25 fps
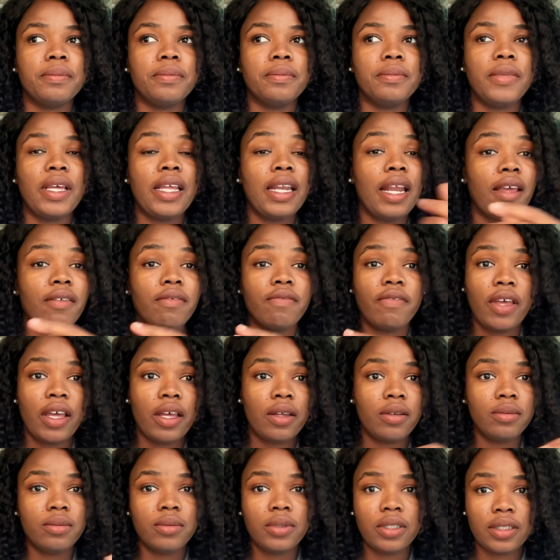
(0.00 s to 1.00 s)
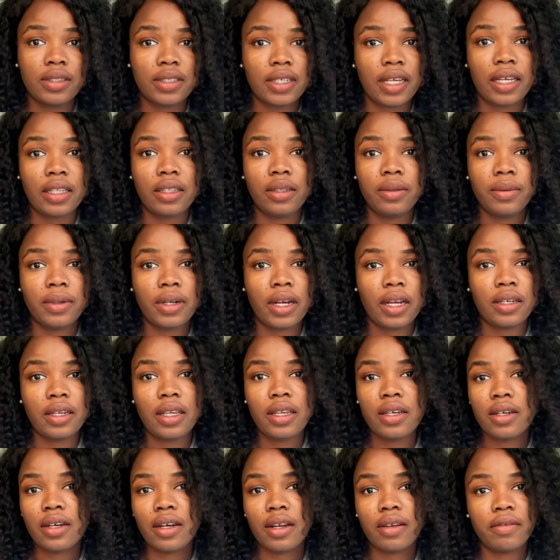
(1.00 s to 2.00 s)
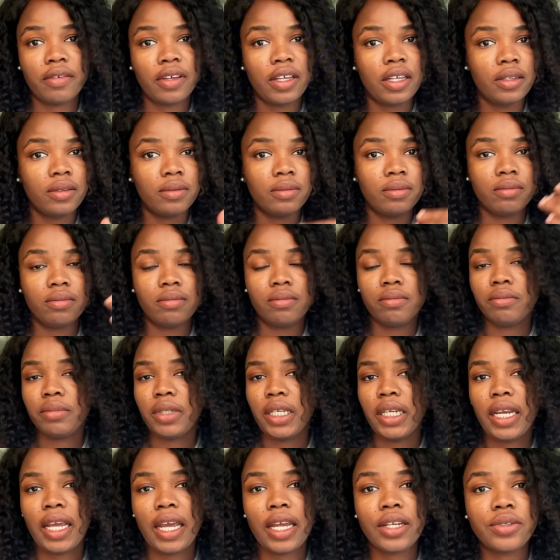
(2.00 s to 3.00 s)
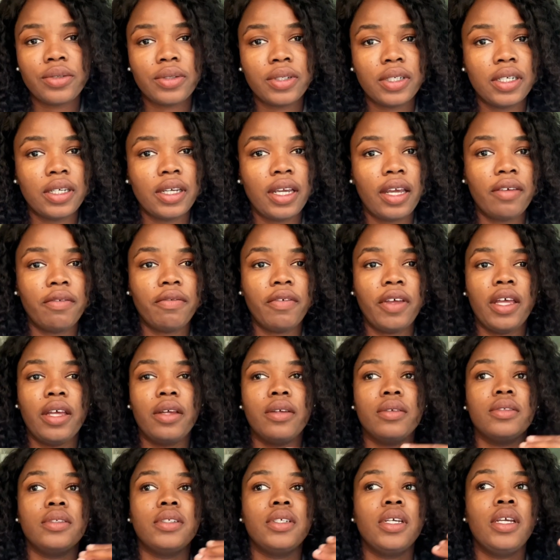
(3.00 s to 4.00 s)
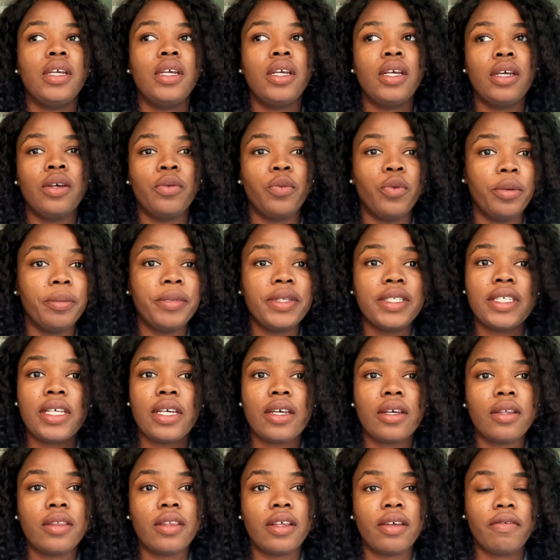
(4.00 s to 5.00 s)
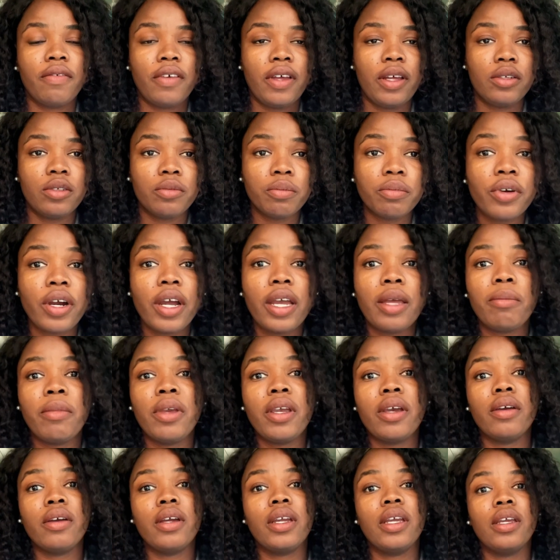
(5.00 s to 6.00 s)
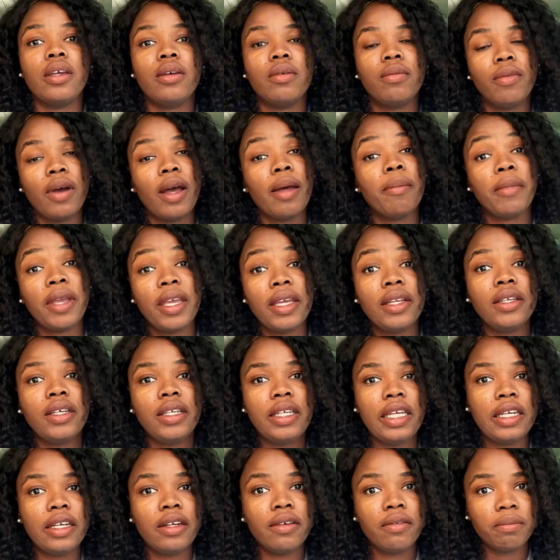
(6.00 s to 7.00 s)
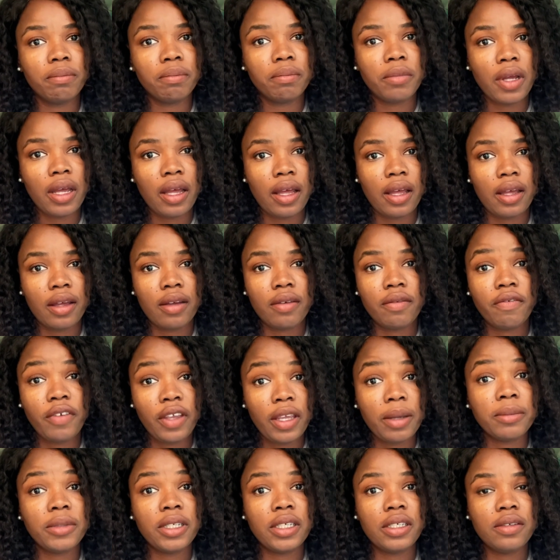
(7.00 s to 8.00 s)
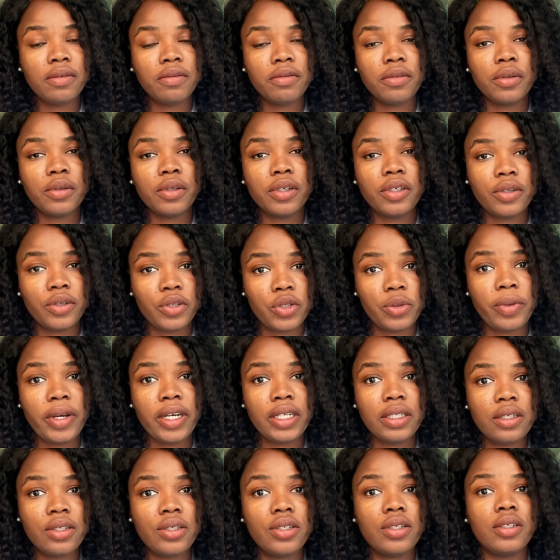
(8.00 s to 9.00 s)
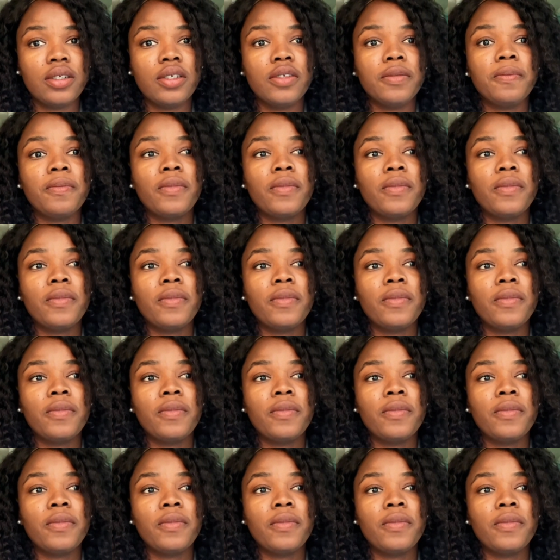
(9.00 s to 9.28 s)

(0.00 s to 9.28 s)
and I found exactly what I needed. I found pediatric, I found women's health, I found primary. I mainly needed family for a nurse practitioner.